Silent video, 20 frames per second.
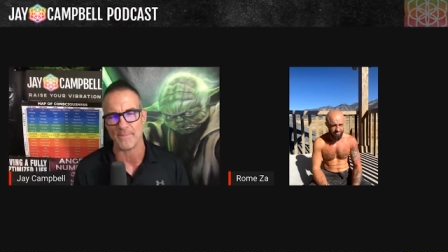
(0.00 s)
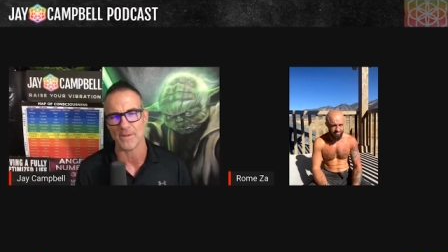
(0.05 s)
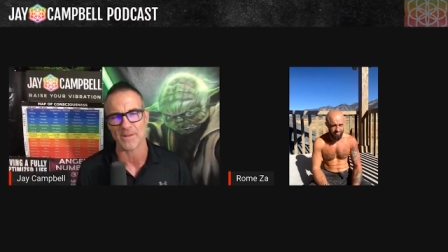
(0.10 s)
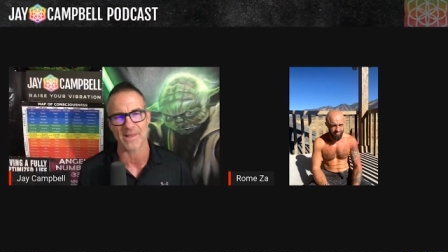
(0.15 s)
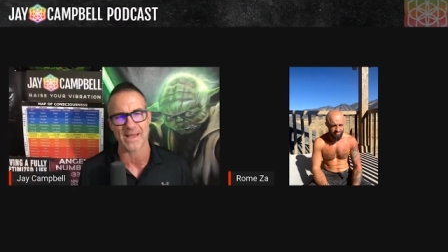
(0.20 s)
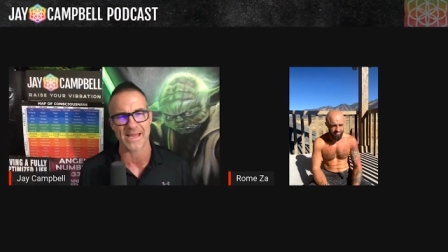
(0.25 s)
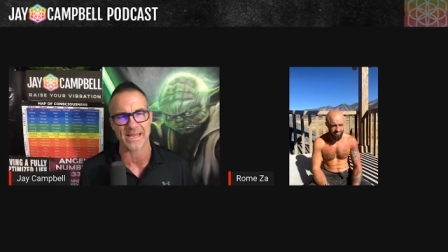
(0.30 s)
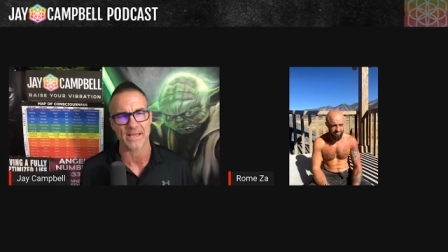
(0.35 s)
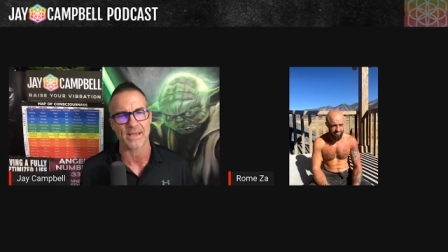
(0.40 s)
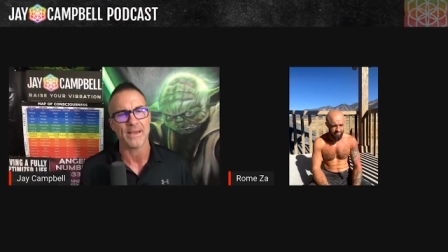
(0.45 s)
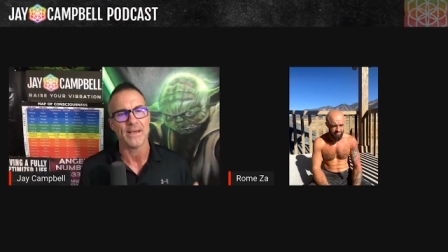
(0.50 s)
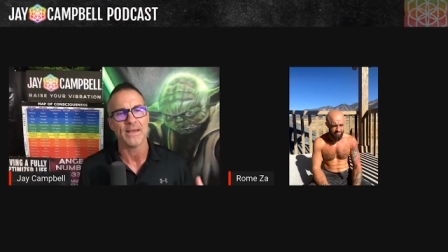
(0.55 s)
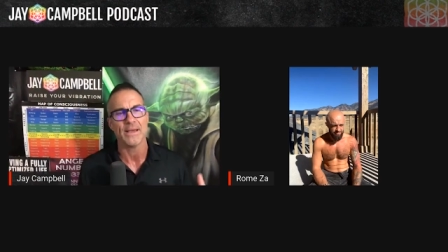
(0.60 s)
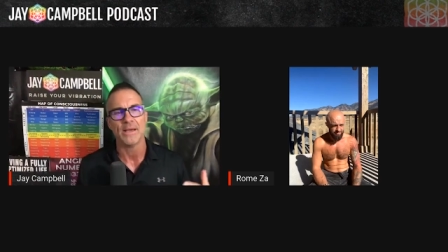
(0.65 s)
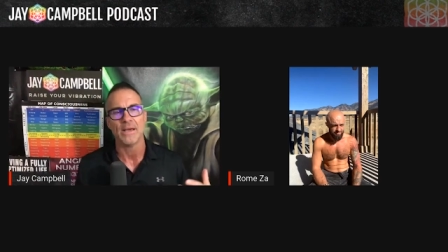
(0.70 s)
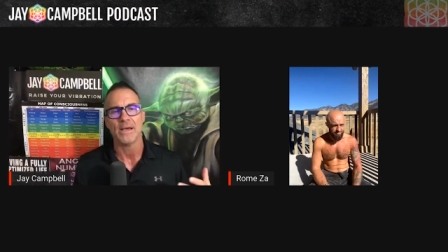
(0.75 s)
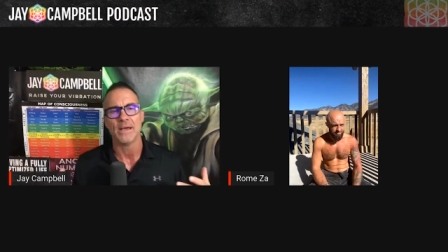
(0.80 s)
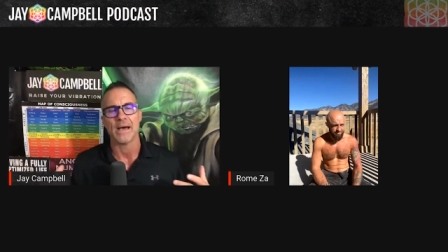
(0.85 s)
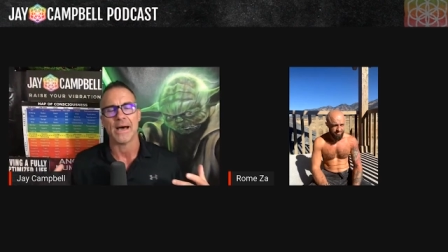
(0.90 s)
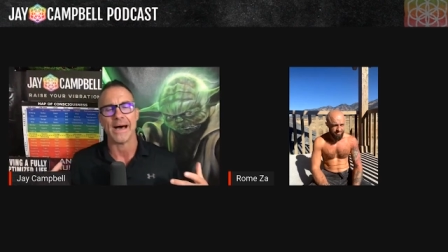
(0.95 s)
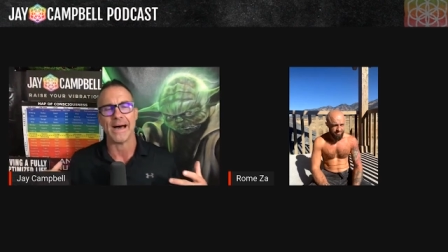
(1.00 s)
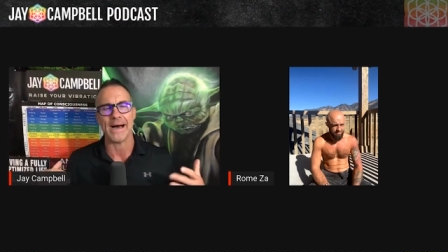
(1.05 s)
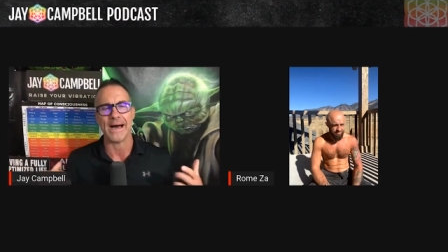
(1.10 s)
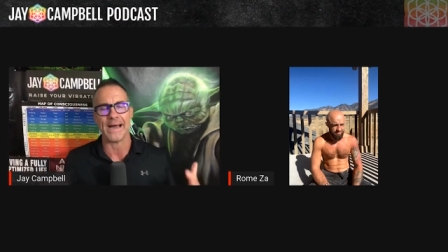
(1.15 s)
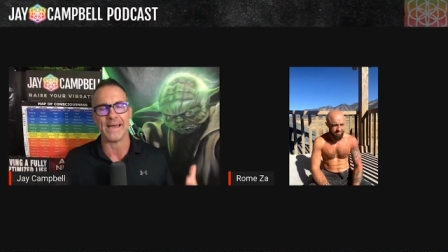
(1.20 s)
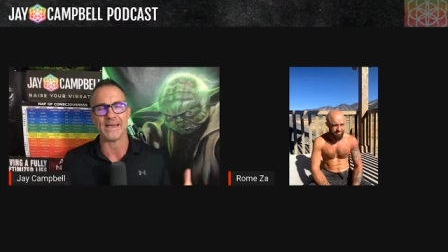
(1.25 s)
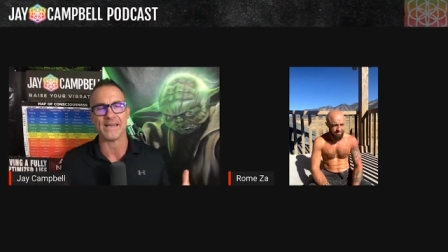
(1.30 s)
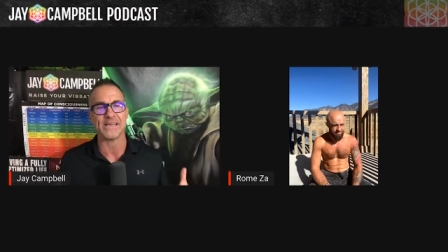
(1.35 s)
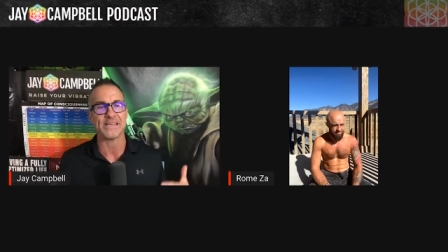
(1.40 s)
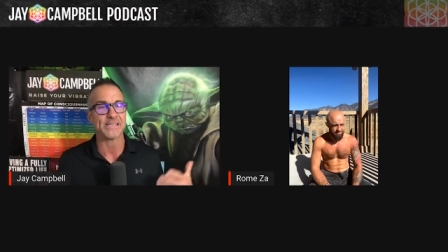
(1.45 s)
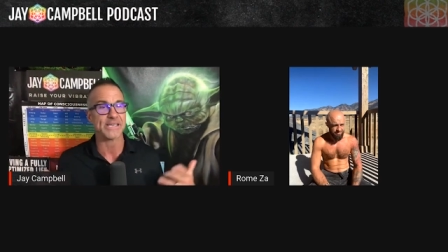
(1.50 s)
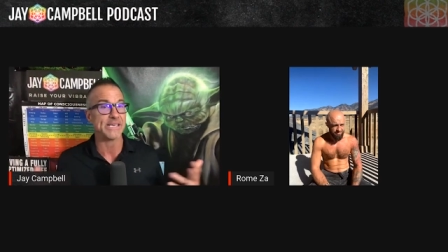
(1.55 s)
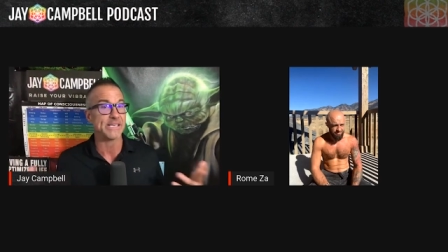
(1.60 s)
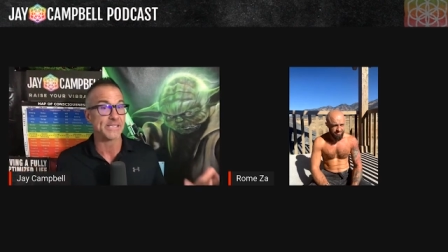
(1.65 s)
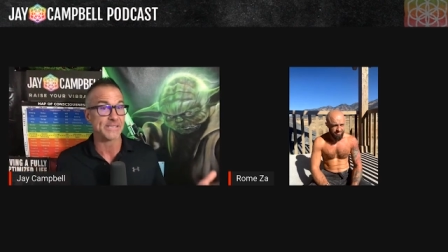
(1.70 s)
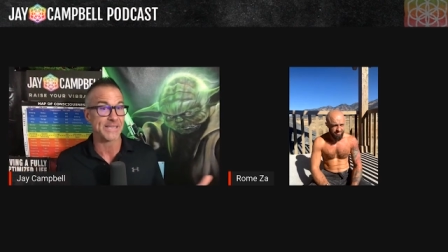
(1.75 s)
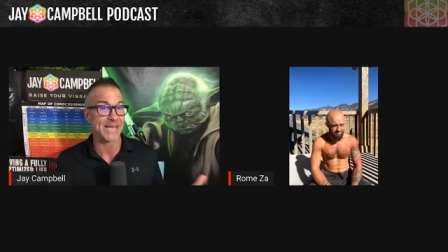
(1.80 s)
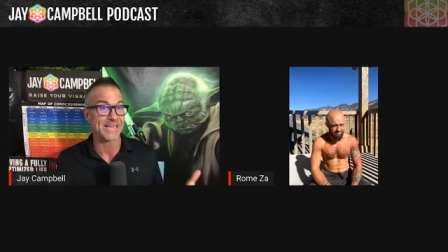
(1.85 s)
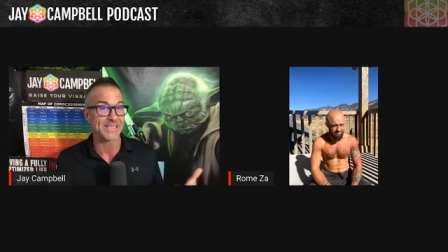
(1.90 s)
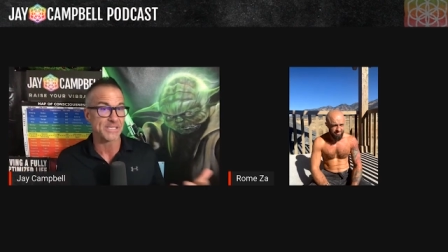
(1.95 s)
But like I it,
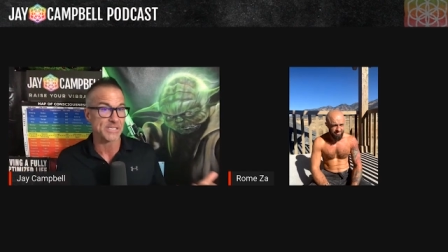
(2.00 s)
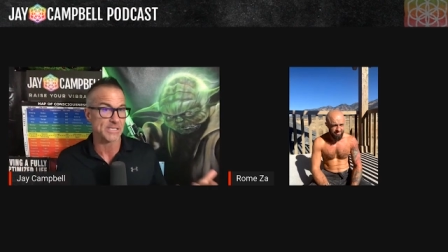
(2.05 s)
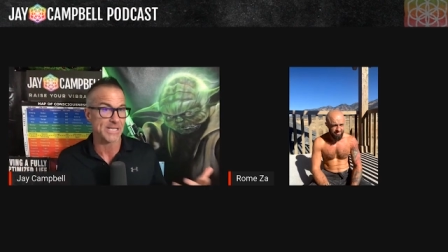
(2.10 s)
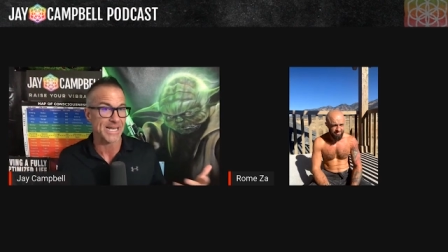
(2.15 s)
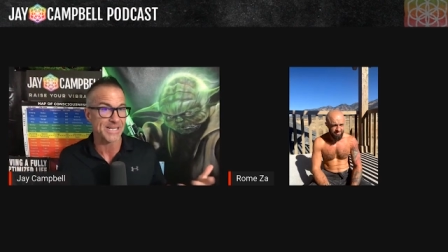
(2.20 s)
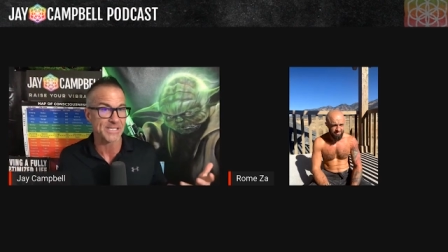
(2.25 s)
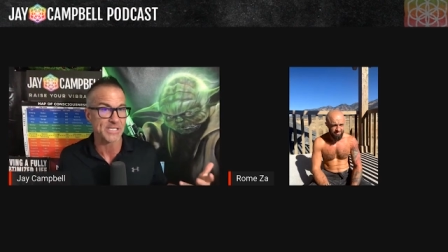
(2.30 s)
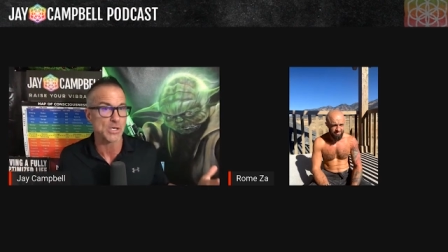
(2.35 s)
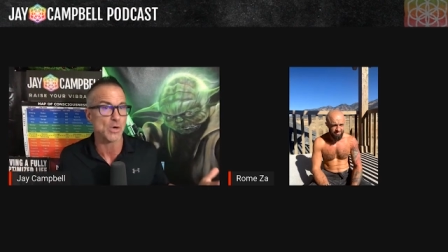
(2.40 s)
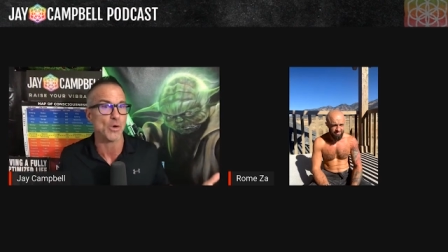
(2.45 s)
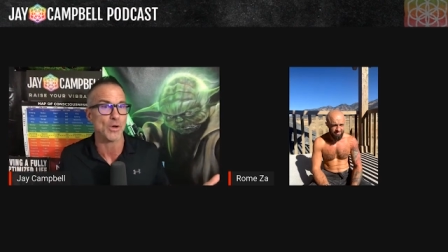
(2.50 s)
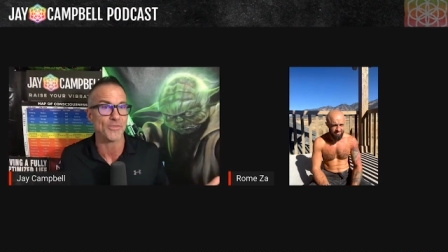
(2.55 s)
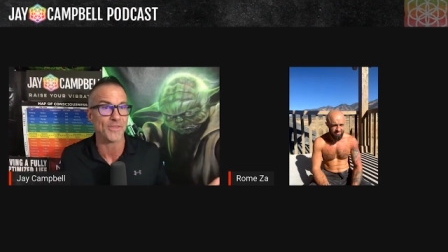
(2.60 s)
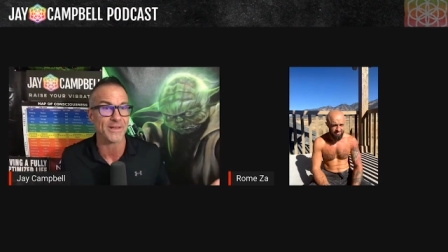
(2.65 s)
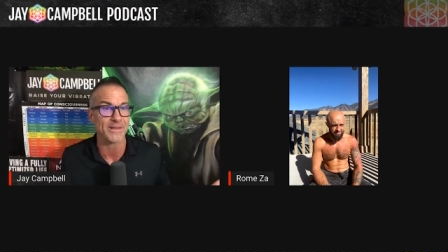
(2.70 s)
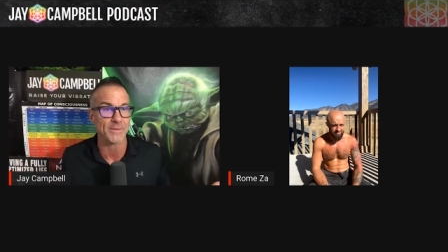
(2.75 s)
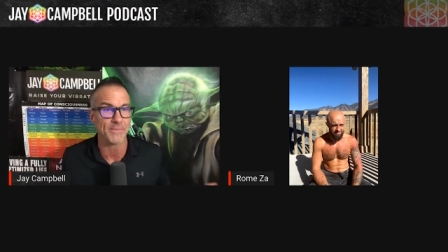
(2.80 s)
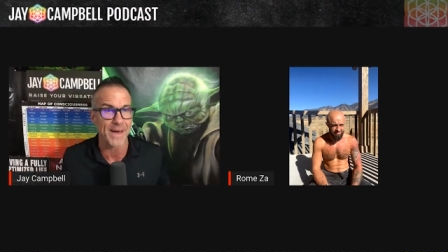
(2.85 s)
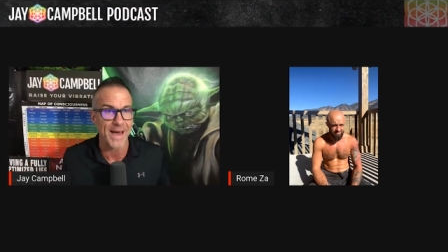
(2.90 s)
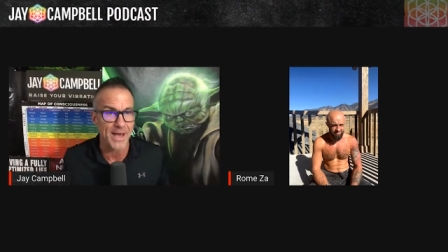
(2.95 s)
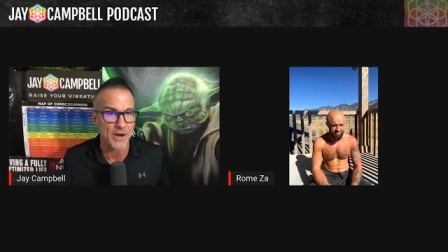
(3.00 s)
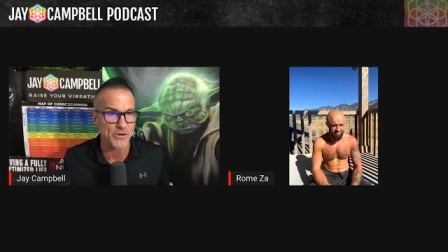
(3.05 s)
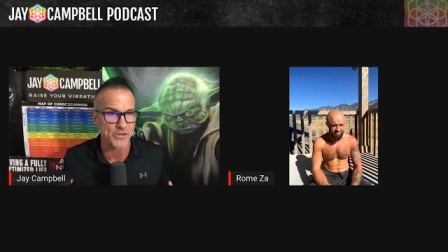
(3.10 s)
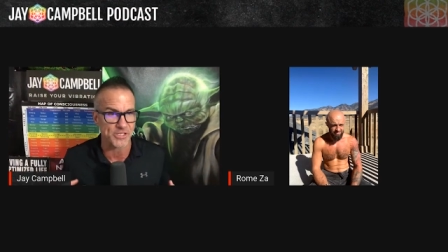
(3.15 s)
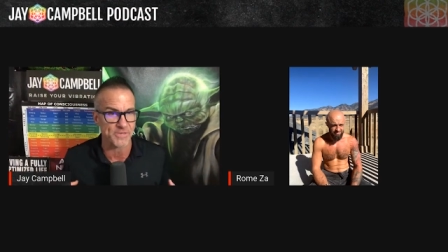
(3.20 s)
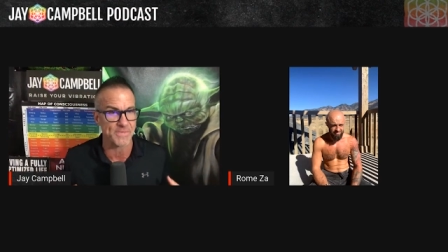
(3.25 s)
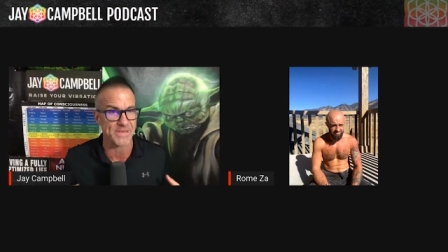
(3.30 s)
it, that's that's the only thing that matters to